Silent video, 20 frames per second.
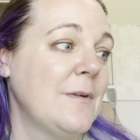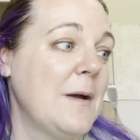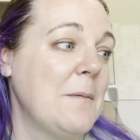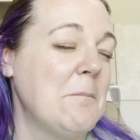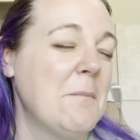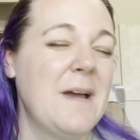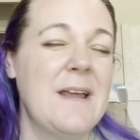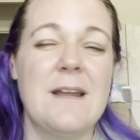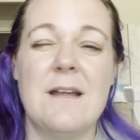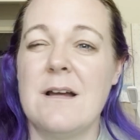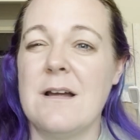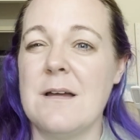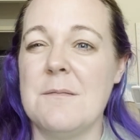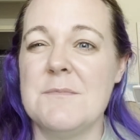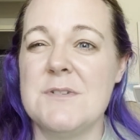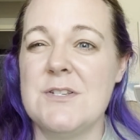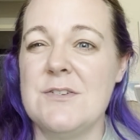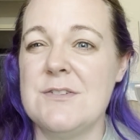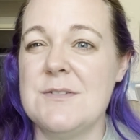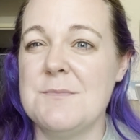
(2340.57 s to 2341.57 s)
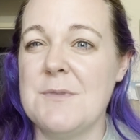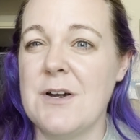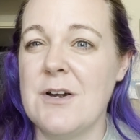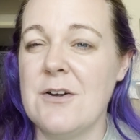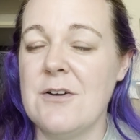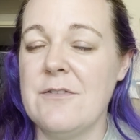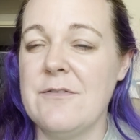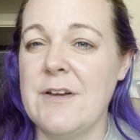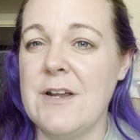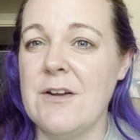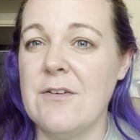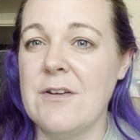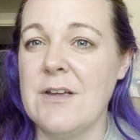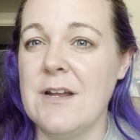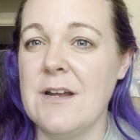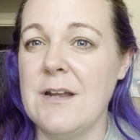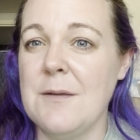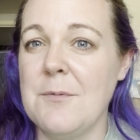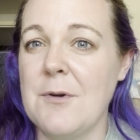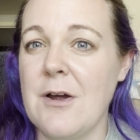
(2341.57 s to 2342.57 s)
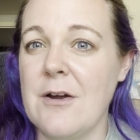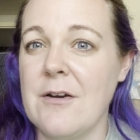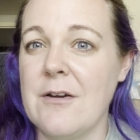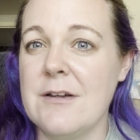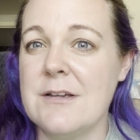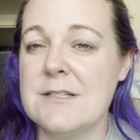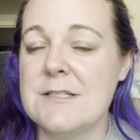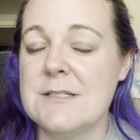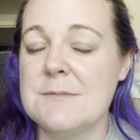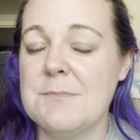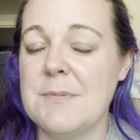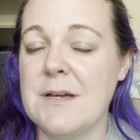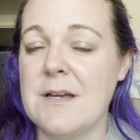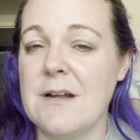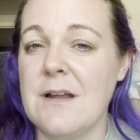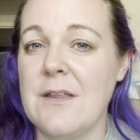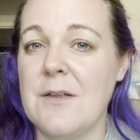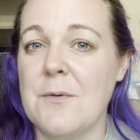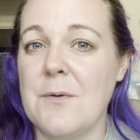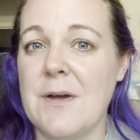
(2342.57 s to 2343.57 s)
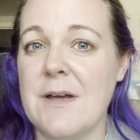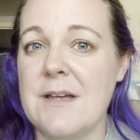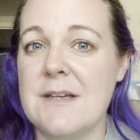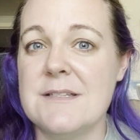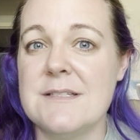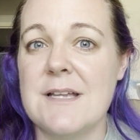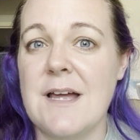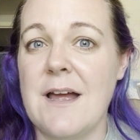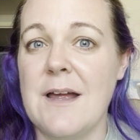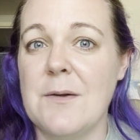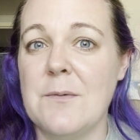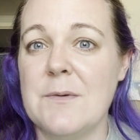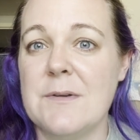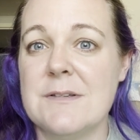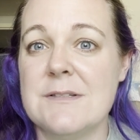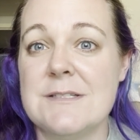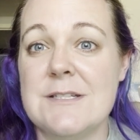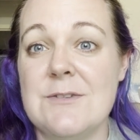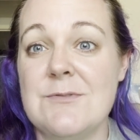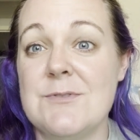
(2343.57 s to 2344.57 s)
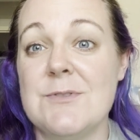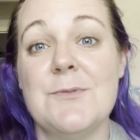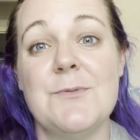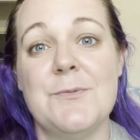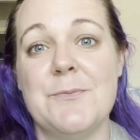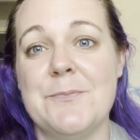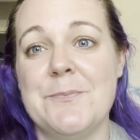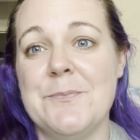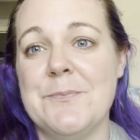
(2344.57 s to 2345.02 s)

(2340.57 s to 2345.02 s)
I might not come to you tomorrow if I don't get any progress, but otherwise I will see you soon.